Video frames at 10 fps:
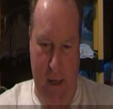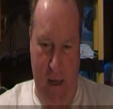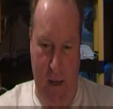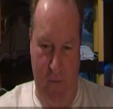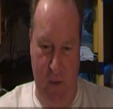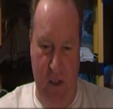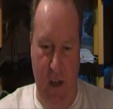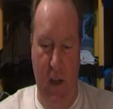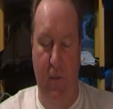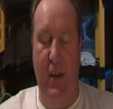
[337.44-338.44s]

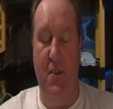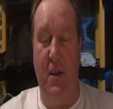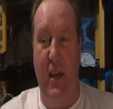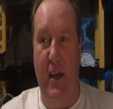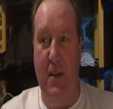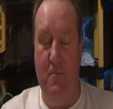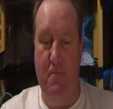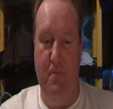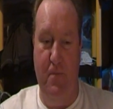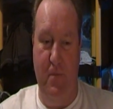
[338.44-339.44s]
certain events
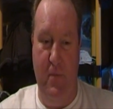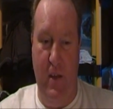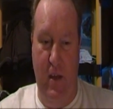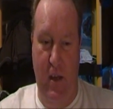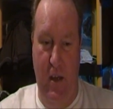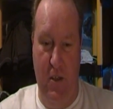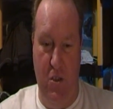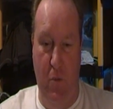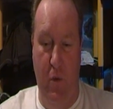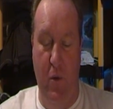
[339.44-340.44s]
occurred,
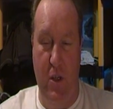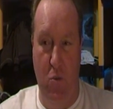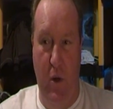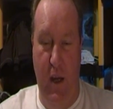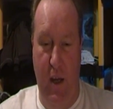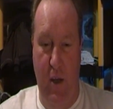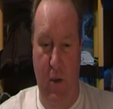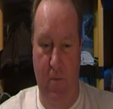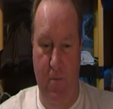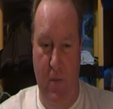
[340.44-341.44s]
some of which
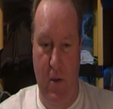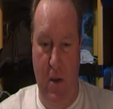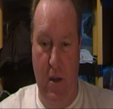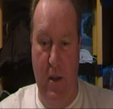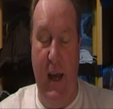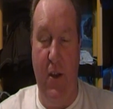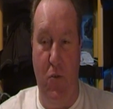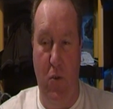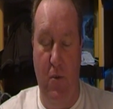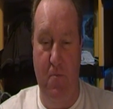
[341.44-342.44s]
were
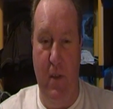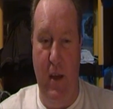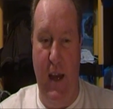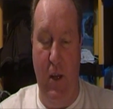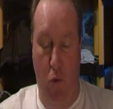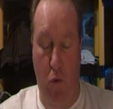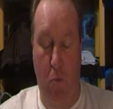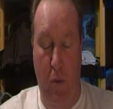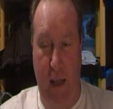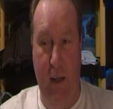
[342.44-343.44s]
natural and
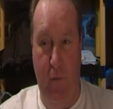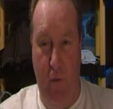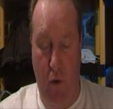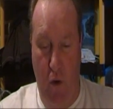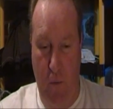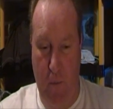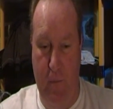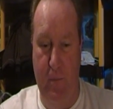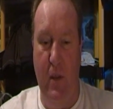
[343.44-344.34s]
unplanned for.